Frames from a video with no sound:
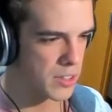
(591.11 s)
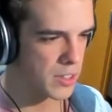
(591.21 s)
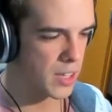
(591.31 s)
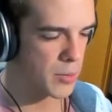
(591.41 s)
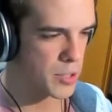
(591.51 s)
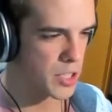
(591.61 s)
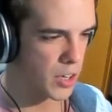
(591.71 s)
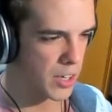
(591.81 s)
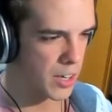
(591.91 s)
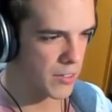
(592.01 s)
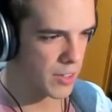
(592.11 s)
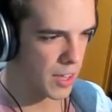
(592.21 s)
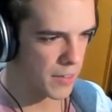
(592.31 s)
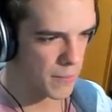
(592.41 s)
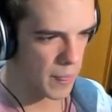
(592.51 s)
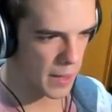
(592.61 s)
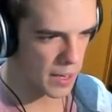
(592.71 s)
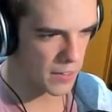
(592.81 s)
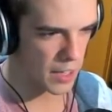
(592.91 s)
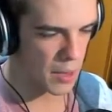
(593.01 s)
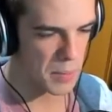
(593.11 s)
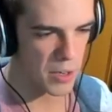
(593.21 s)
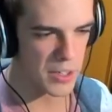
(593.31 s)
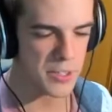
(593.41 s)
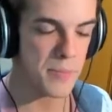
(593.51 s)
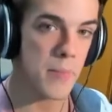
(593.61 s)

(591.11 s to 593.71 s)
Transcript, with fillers: got him to talking after that, and they got married.